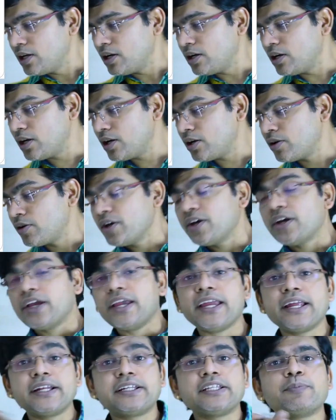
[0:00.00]

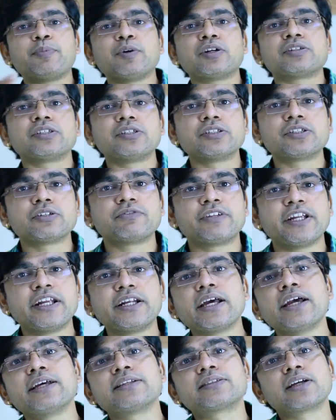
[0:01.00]
80% of
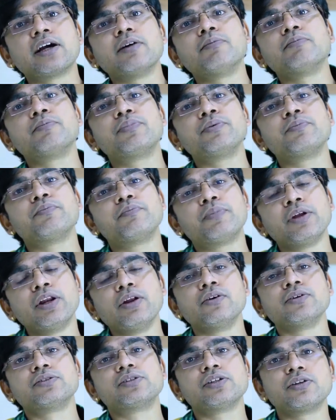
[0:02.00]
data has come
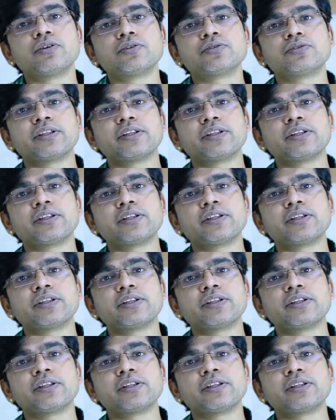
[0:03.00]
below 0,